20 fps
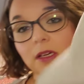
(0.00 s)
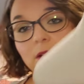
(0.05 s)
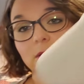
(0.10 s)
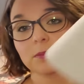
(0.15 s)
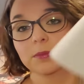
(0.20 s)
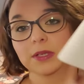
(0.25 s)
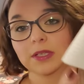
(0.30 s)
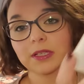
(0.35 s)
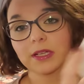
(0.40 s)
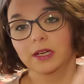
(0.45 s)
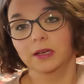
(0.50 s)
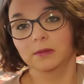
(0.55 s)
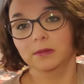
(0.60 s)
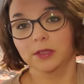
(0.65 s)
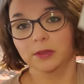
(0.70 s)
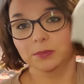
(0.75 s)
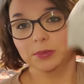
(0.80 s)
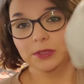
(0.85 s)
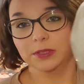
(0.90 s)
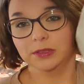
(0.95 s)
But I want
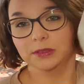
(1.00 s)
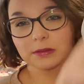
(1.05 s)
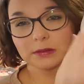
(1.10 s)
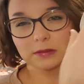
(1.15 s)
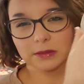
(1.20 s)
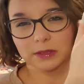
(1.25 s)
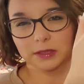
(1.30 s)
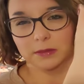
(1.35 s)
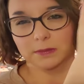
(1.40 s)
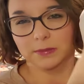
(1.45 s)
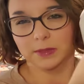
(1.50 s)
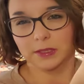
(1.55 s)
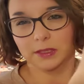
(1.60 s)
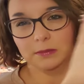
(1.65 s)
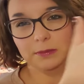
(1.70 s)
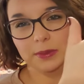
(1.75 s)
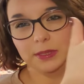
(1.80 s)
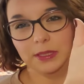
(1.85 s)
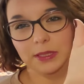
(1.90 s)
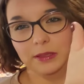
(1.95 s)
to put something
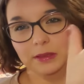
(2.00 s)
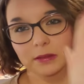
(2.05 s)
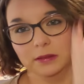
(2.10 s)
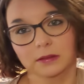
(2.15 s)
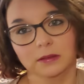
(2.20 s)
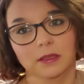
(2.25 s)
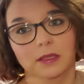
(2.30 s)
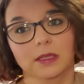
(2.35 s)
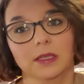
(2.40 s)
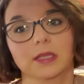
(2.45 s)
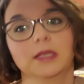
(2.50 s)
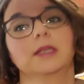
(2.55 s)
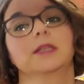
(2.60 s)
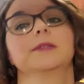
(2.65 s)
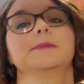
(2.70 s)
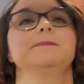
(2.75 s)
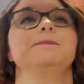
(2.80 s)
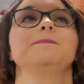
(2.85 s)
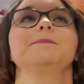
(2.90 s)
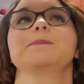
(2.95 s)
up here like
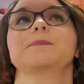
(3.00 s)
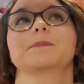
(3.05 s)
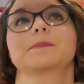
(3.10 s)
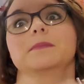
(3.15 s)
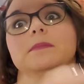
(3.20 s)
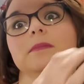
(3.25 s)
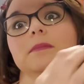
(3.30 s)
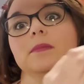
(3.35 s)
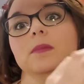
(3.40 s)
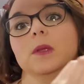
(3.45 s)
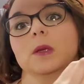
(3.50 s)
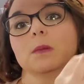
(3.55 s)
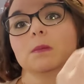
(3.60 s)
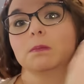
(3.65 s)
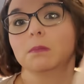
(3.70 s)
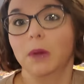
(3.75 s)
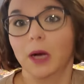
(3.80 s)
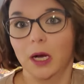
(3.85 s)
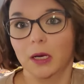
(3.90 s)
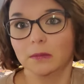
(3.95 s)

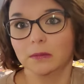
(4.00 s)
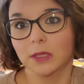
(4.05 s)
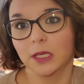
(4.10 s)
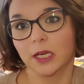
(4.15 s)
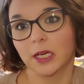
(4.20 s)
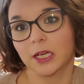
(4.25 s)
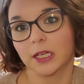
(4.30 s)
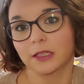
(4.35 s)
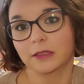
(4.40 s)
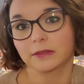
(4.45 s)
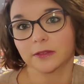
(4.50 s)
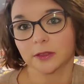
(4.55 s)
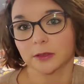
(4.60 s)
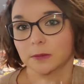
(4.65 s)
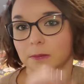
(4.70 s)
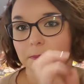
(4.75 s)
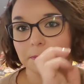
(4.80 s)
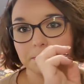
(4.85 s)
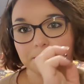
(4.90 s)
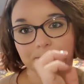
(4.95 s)
Mom Life or
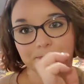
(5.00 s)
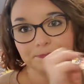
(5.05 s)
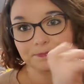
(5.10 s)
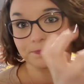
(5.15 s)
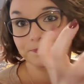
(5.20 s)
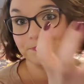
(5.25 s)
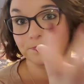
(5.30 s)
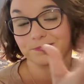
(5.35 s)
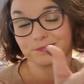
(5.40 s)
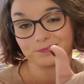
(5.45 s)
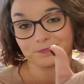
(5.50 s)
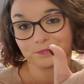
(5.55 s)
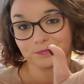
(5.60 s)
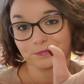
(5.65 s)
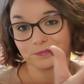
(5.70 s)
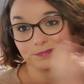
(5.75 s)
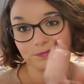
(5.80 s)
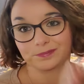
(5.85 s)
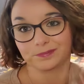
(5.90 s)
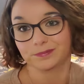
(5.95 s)

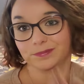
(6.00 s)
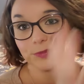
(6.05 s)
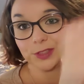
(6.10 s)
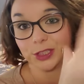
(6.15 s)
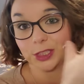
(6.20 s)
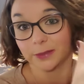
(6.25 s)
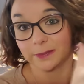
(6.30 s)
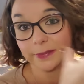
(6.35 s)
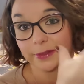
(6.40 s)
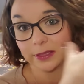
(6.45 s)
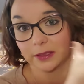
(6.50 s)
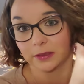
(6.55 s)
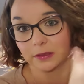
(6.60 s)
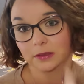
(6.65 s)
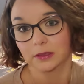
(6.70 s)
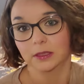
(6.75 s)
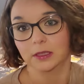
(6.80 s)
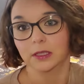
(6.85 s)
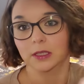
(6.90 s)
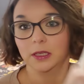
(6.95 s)
something.
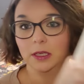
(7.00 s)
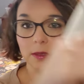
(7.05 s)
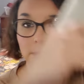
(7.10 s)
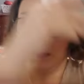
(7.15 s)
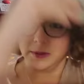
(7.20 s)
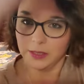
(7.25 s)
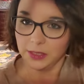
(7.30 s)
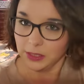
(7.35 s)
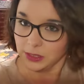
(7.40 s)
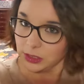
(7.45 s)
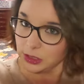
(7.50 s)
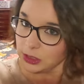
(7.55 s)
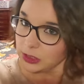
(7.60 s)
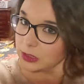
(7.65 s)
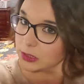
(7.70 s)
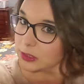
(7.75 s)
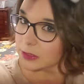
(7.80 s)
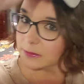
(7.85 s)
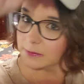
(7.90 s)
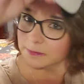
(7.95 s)
But it's
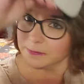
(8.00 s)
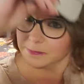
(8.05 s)
just